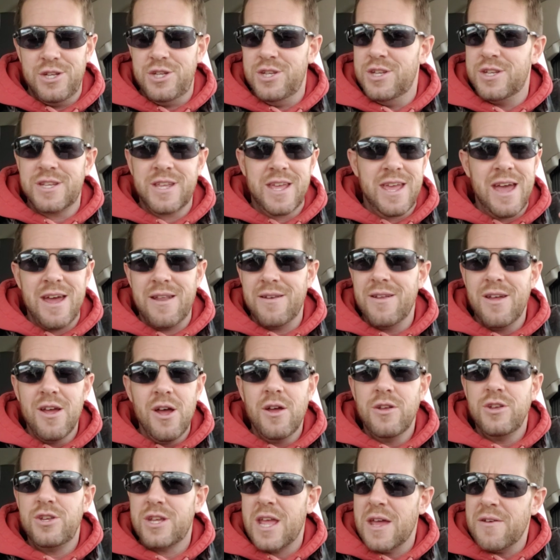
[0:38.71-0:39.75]
She can't
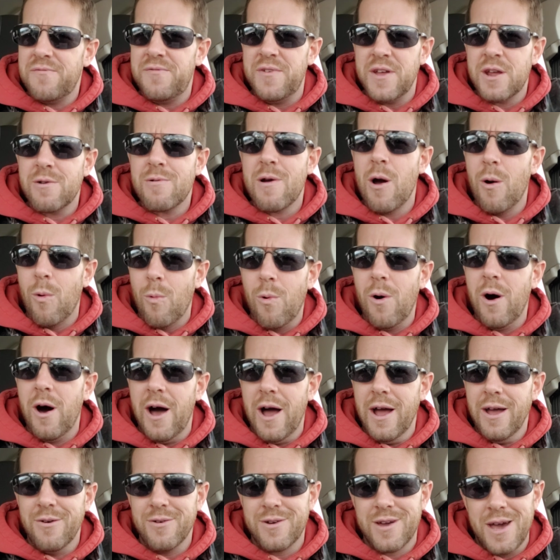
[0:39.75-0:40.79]
figure out
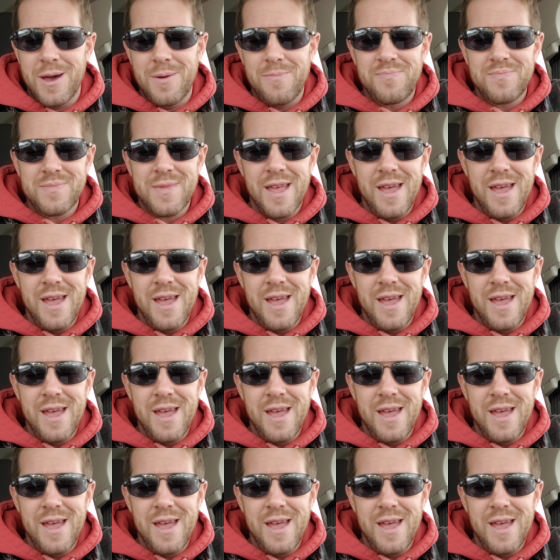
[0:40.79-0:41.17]
why, okay?